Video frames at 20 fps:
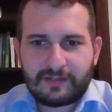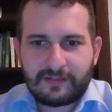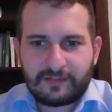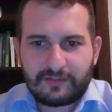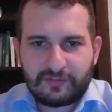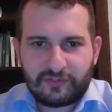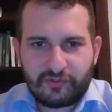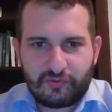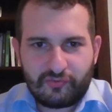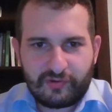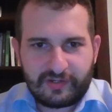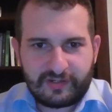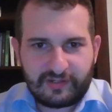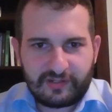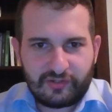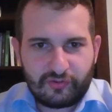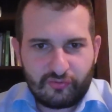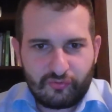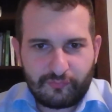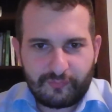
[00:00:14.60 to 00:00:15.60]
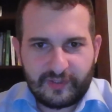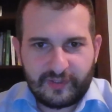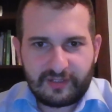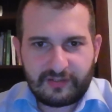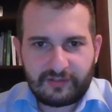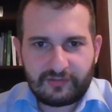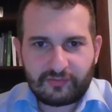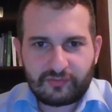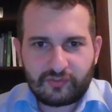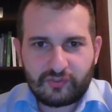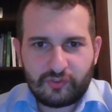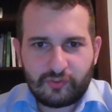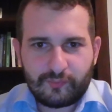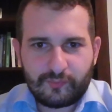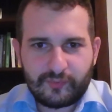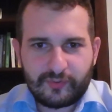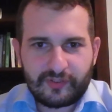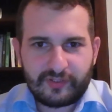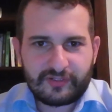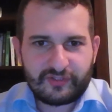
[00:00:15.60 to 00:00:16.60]
during the European Club
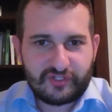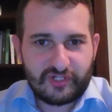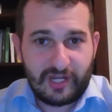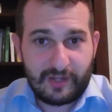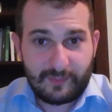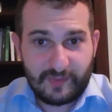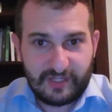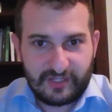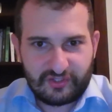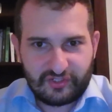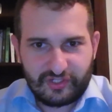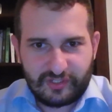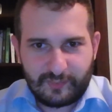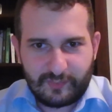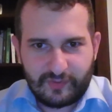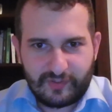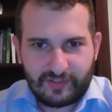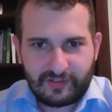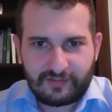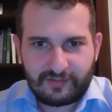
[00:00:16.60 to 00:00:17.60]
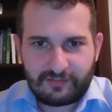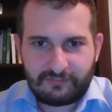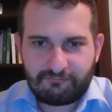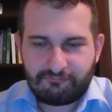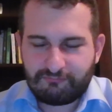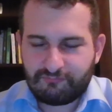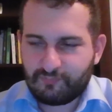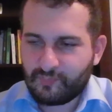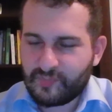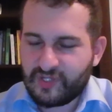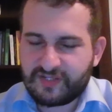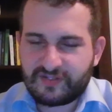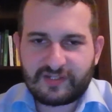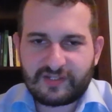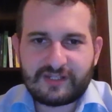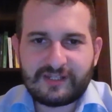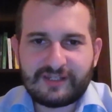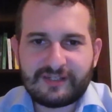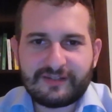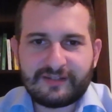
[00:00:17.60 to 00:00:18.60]
Championship,
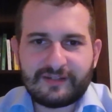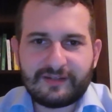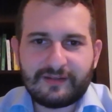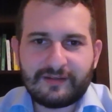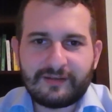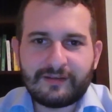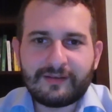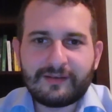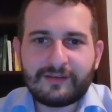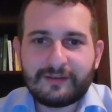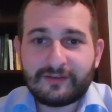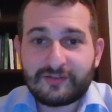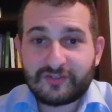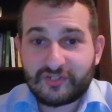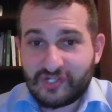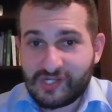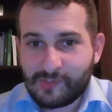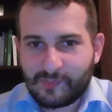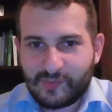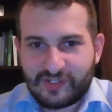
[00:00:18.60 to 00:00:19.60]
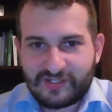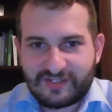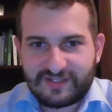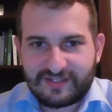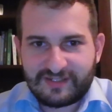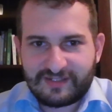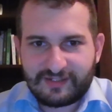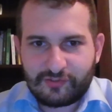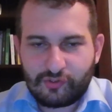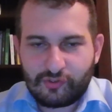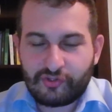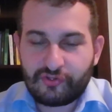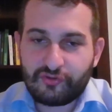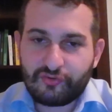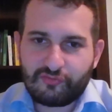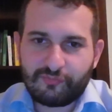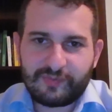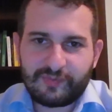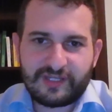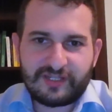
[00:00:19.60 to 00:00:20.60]
basically the Champions League or
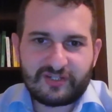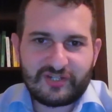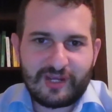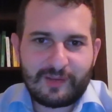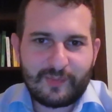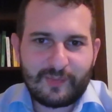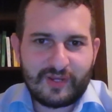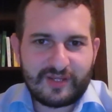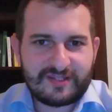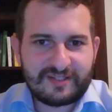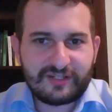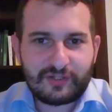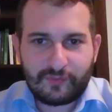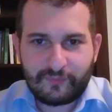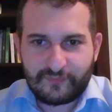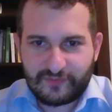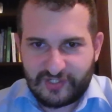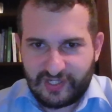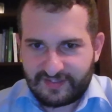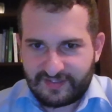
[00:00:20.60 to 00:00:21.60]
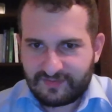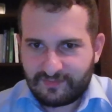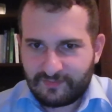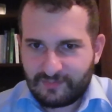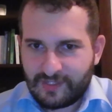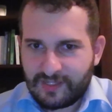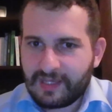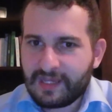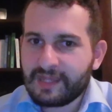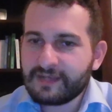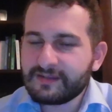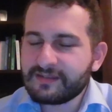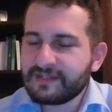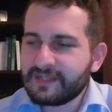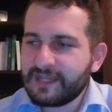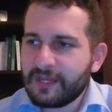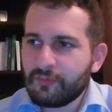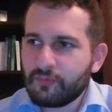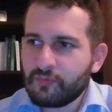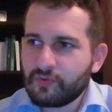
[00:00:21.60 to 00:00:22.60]
European Champions League of chess. And the
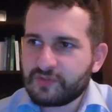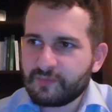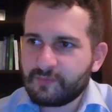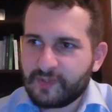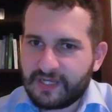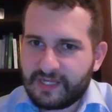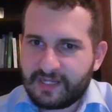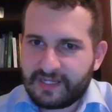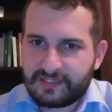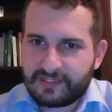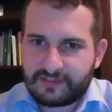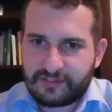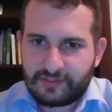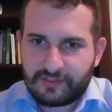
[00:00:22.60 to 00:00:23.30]
game was played